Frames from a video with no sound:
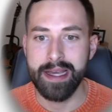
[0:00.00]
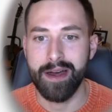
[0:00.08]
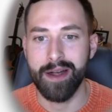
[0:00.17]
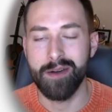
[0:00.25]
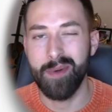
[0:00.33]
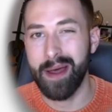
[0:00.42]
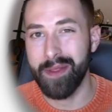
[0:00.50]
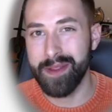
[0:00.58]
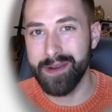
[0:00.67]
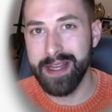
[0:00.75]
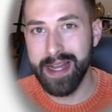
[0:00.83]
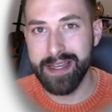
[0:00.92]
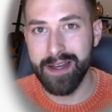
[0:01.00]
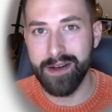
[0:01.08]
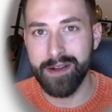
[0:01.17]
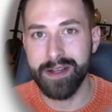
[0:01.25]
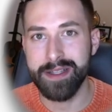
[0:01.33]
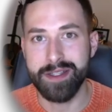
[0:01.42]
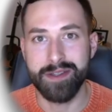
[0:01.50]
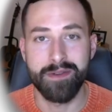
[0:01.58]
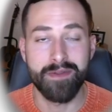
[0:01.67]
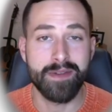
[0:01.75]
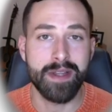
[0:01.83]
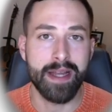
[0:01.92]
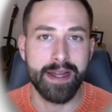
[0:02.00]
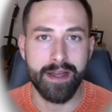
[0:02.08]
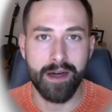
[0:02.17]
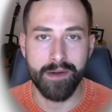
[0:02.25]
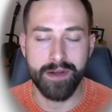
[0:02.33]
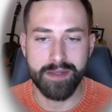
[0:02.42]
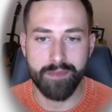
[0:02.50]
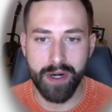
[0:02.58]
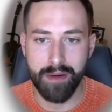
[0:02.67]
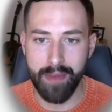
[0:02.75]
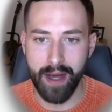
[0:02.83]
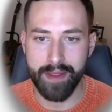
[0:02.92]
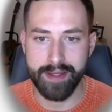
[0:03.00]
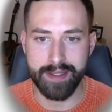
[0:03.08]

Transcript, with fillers: are about $39 to $59 per month.